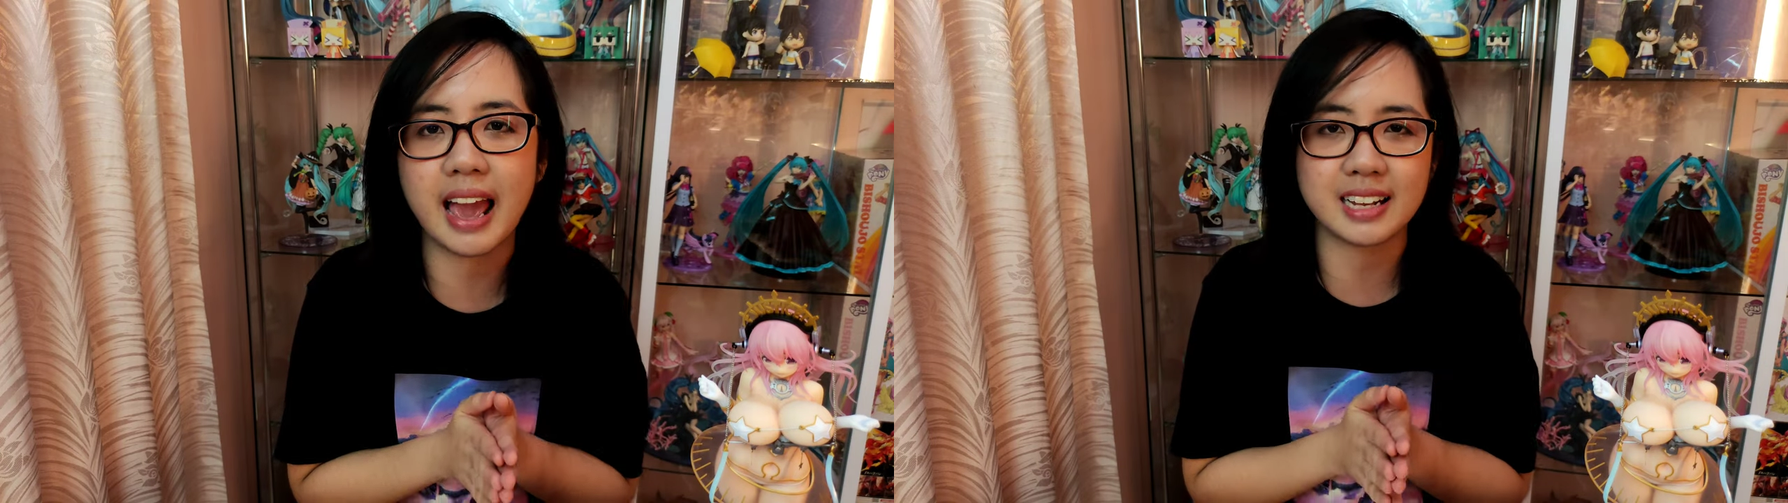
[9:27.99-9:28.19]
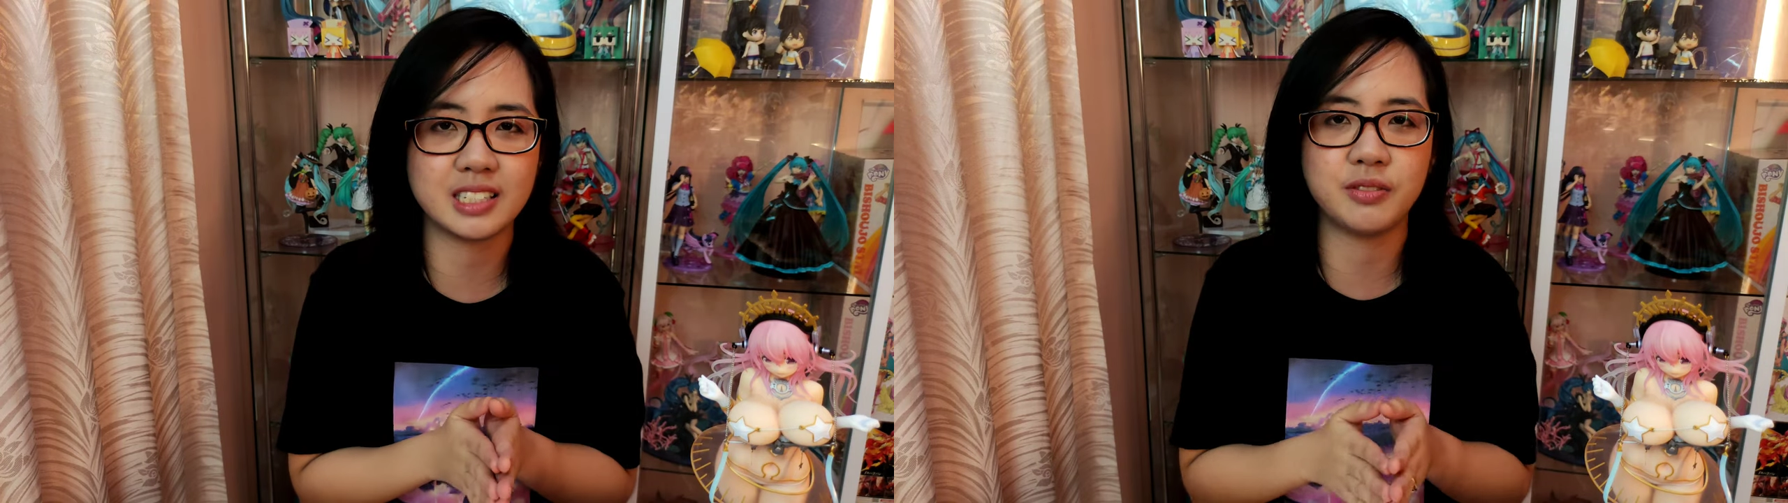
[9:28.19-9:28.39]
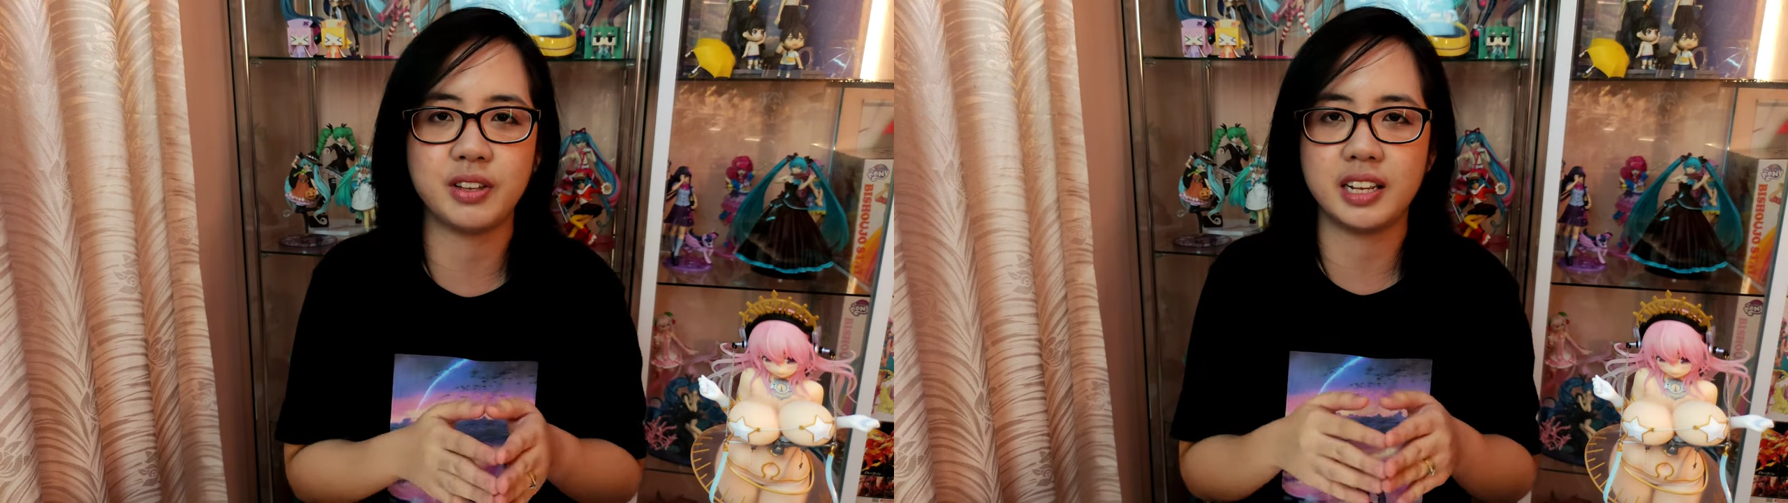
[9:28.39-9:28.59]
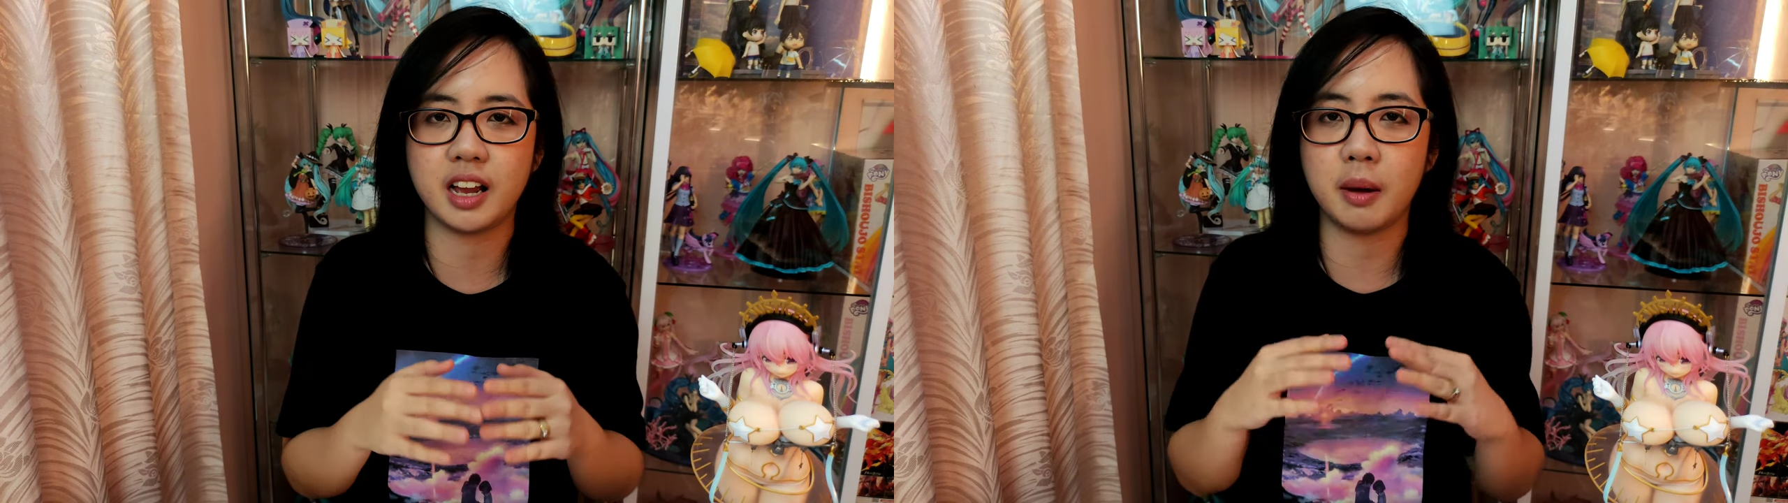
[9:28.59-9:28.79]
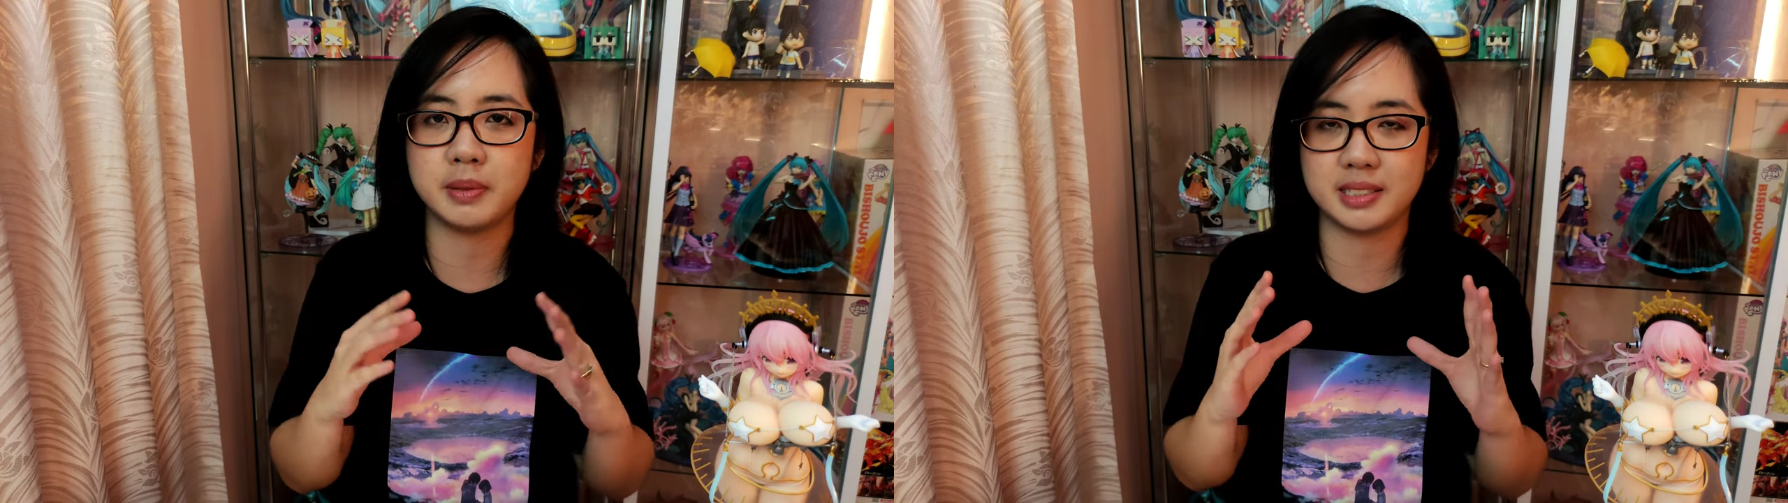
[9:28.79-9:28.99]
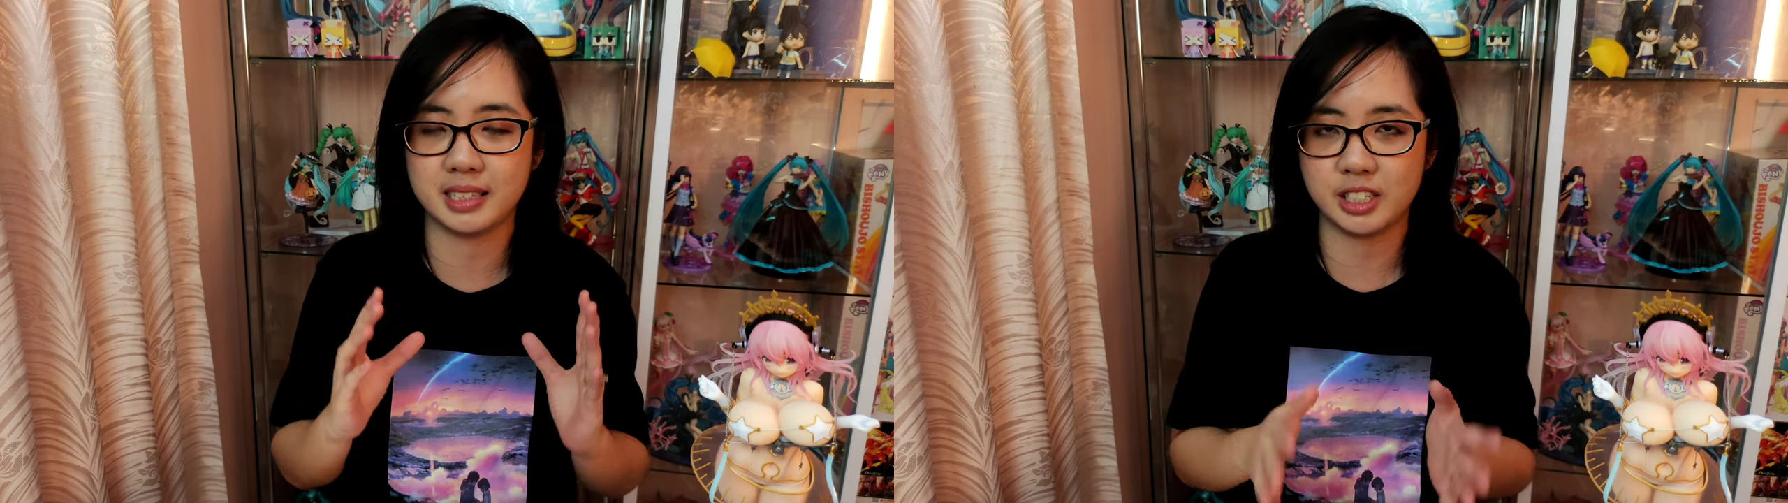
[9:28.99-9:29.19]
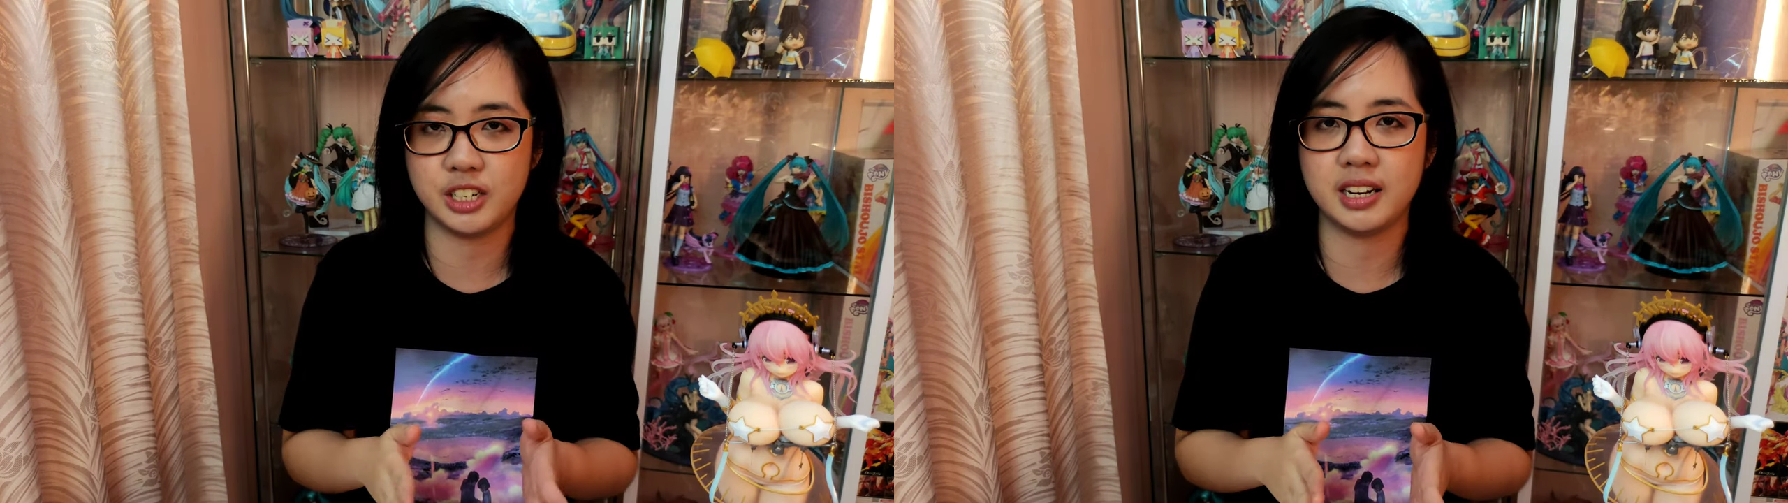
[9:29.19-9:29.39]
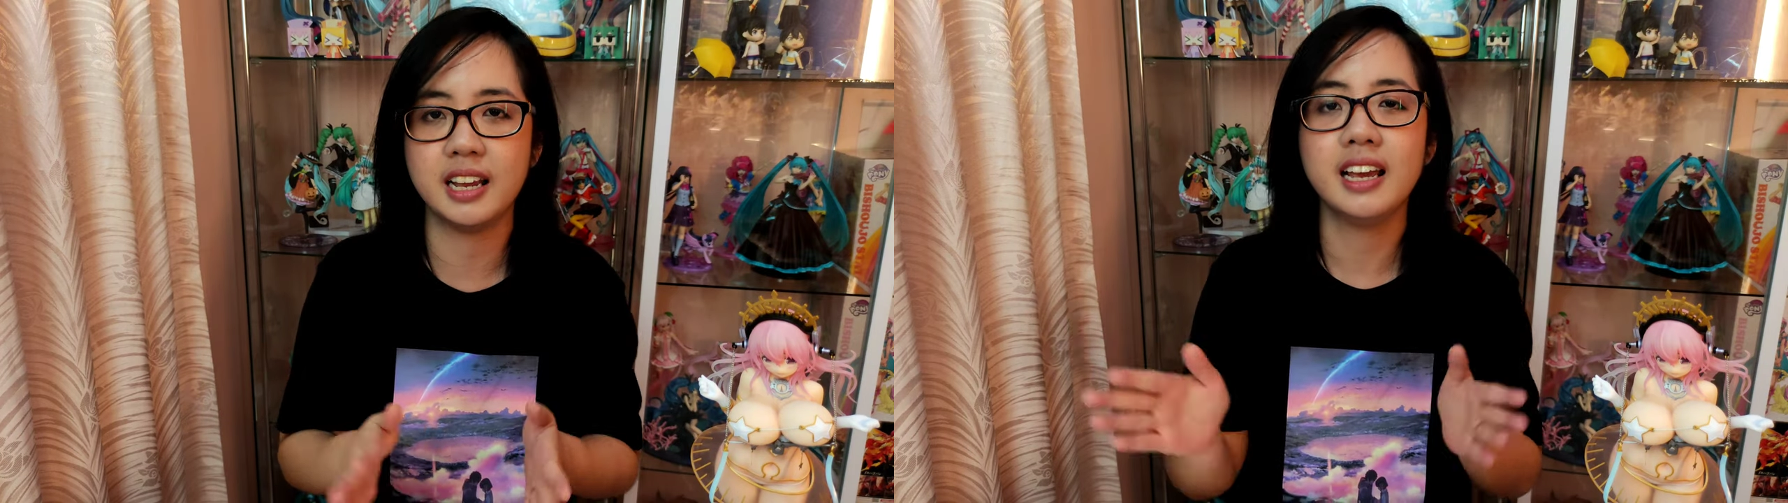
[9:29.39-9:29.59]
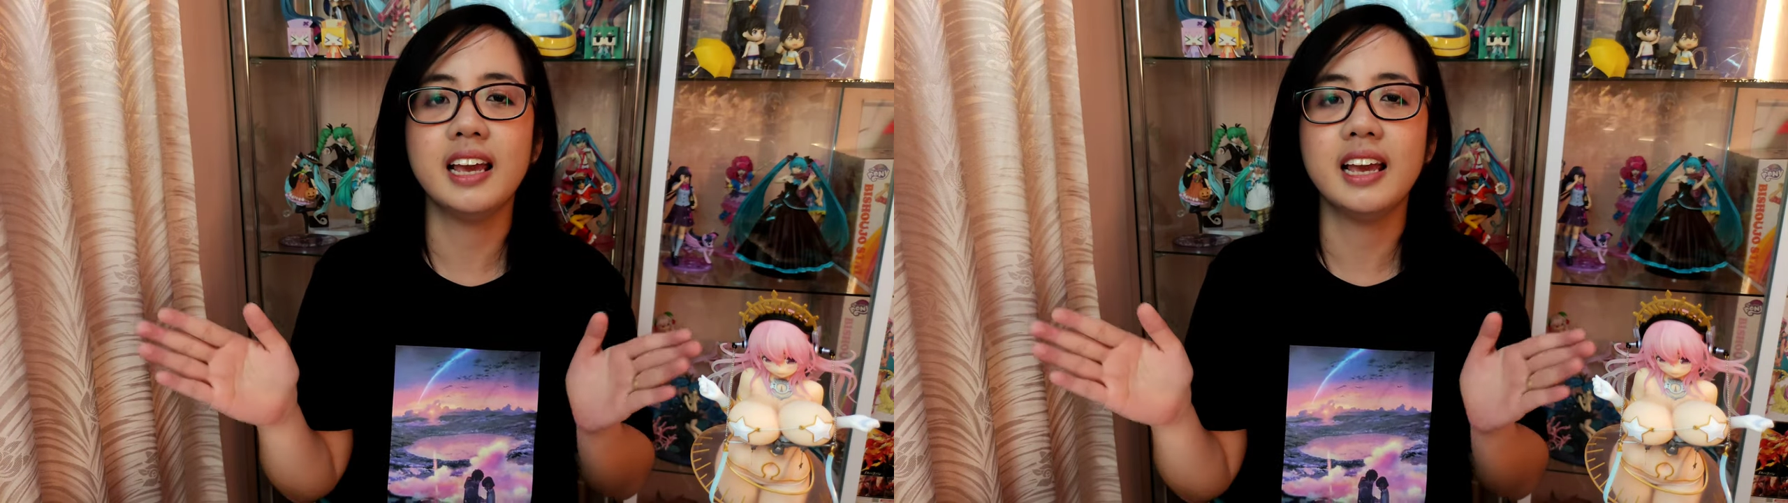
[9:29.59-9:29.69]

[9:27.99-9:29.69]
active in the comments section.